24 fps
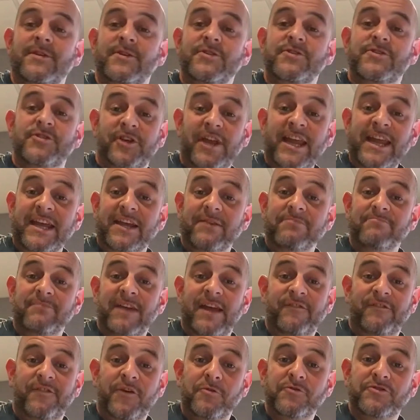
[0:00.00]
Sonic,
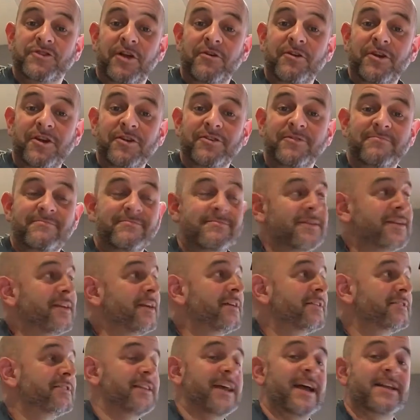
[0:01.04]
It Feels So Good.
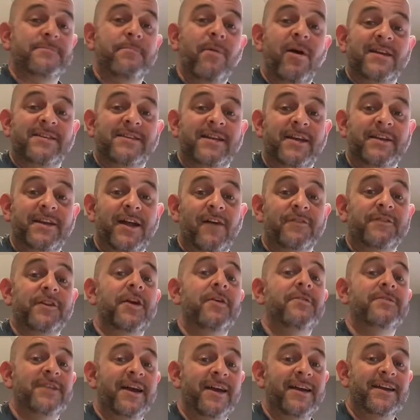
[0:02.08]
So that's my Sunday
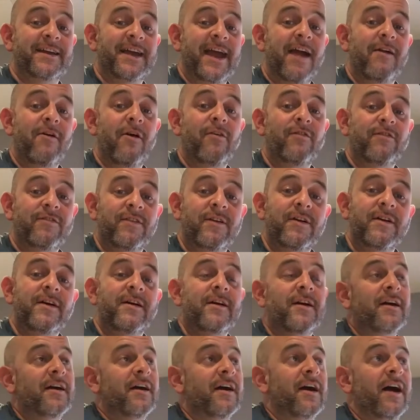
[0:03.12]
afternoon taken care of.
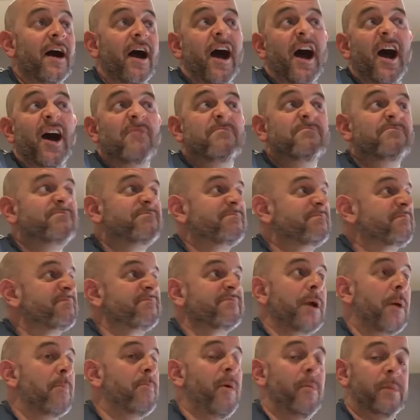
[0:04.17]

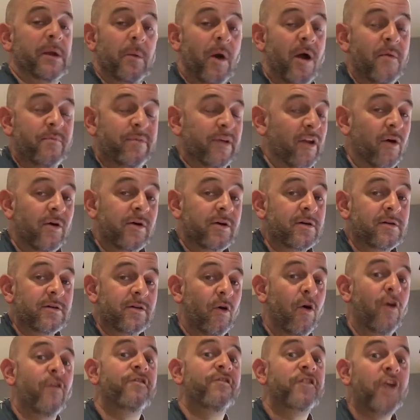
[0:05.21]
Probably won't blog
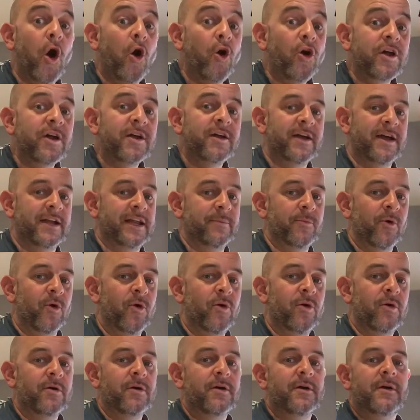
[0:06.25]
or vlog
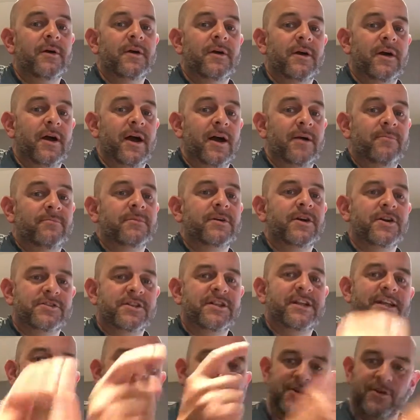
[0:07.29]
anymore because
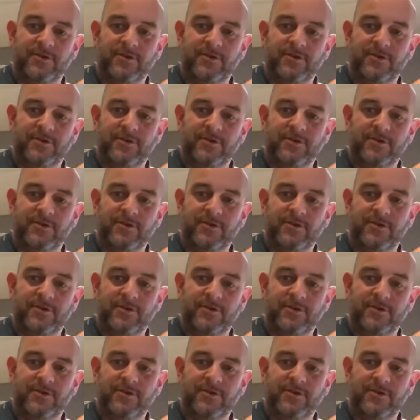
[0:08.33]
I need to